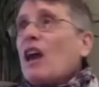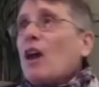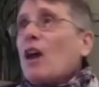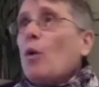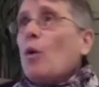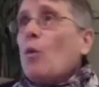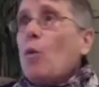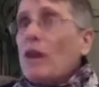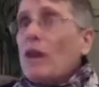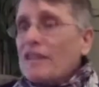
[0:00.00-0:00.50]

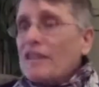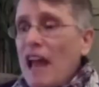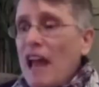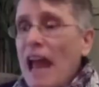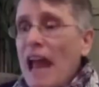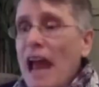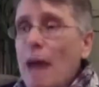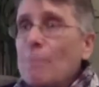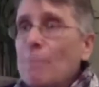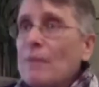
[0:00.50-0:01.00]
What's
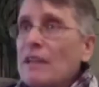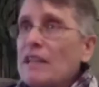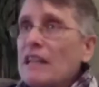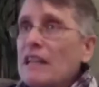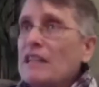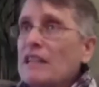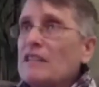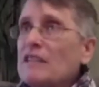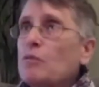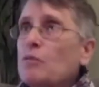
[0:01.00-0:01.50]
happened
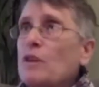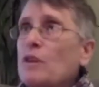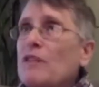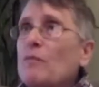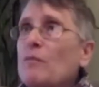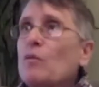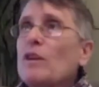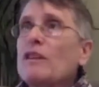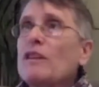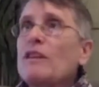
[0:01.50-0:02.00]
is with
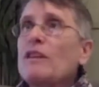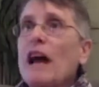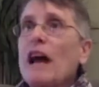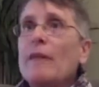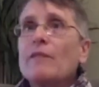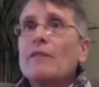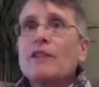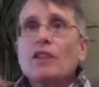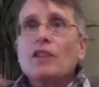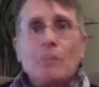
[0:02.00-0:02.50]
a
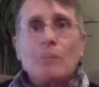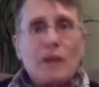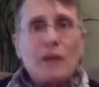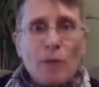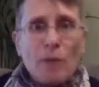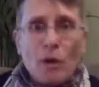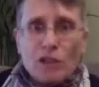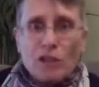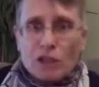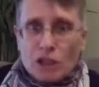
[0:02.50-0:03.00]
little bit
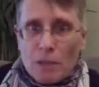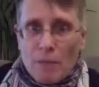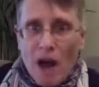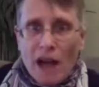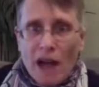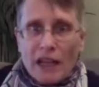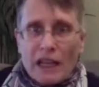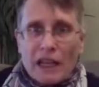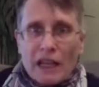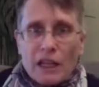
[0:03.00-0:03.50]
about
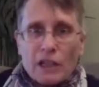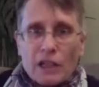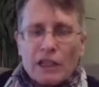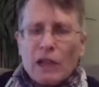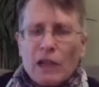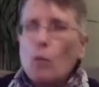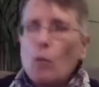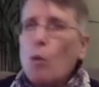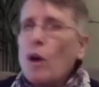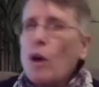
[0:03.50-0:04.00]
shamanic healing,
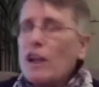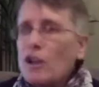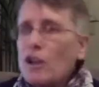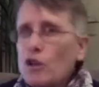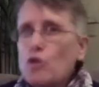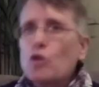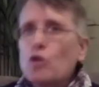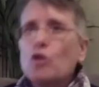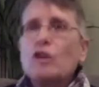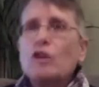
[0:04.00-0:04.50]
what
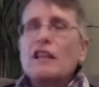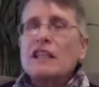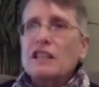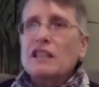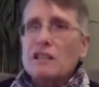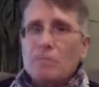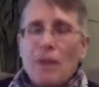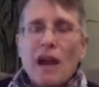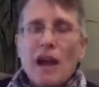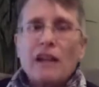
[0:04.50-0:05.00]
you could
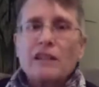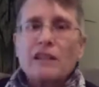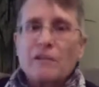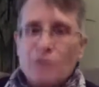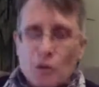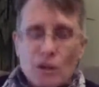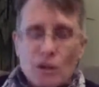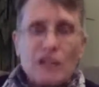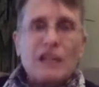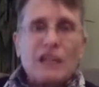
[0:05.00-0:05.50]
expect if
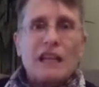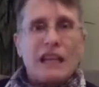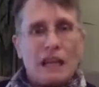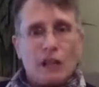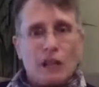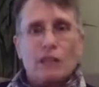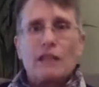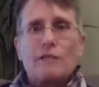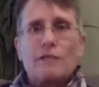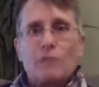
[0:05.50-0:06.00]
you get a
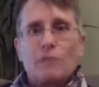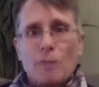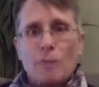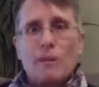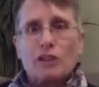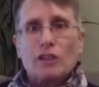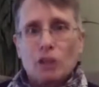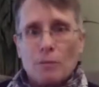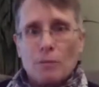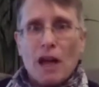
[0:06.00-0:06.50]
healing from a
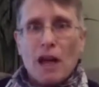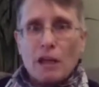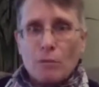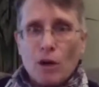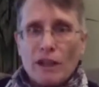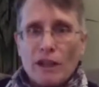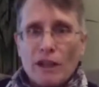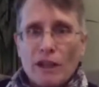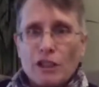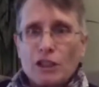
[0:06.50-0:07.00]
shamanic
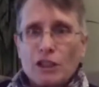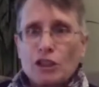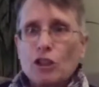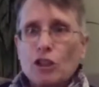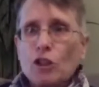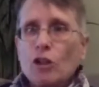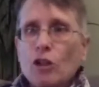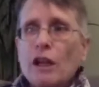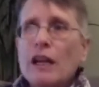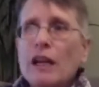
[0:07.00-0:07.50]

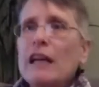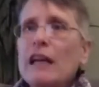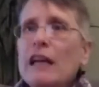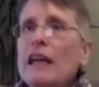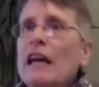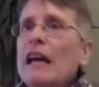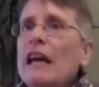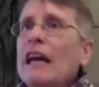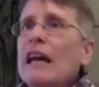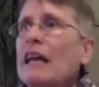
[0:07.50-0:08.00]
practitioner
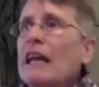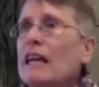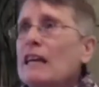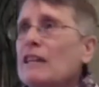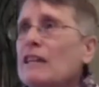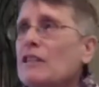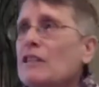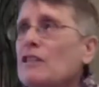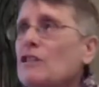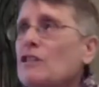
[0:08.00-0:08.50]

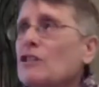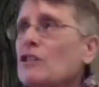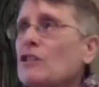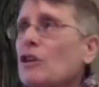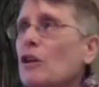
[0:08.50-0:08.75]
is